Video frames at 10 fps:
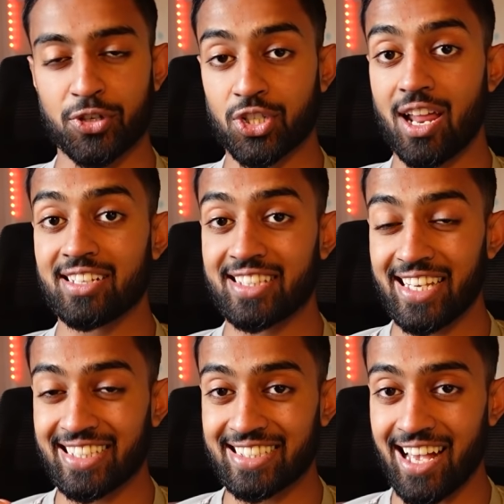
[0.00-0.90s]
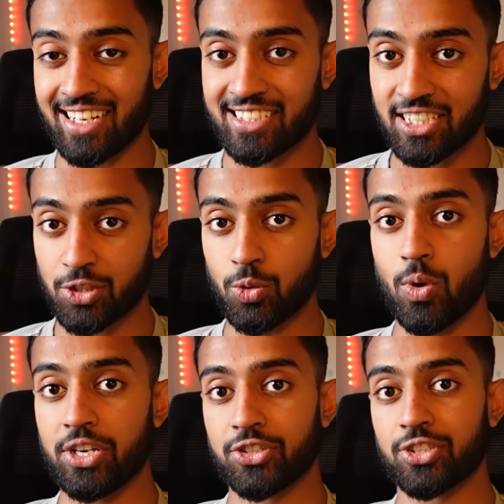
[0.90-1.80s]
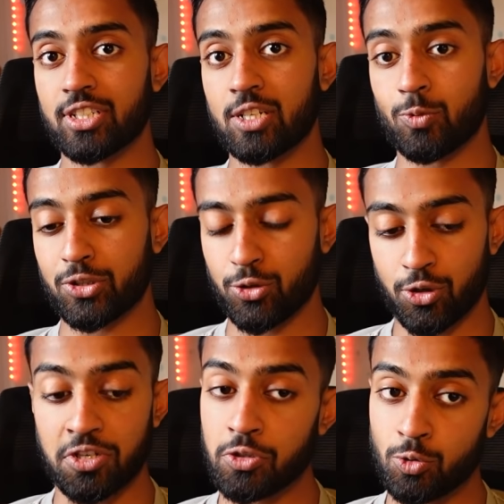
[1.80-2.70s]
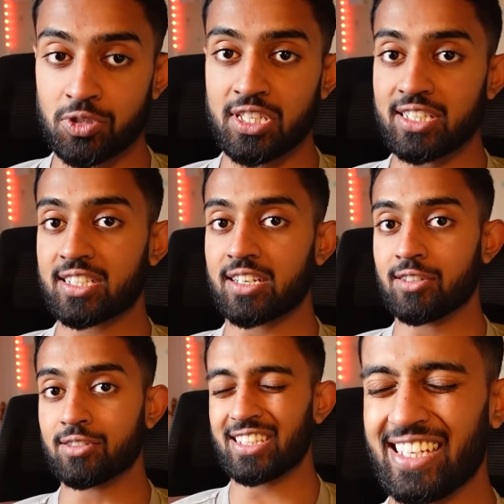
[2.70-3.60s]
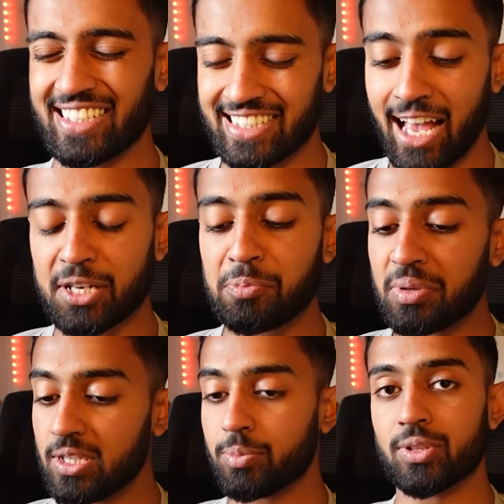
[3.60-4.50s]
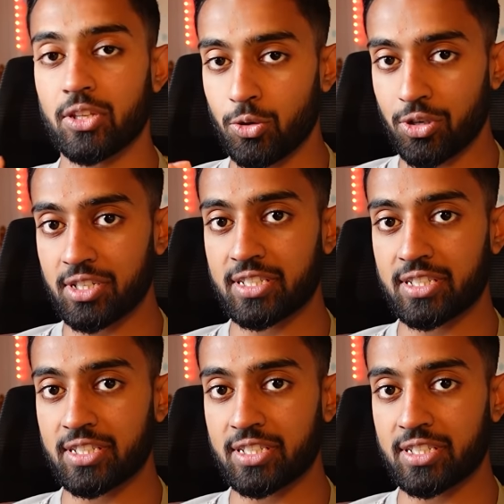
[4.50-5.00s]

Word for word: Visualize the exact exact situation in which you're going to use these skills, the exact people that you're going to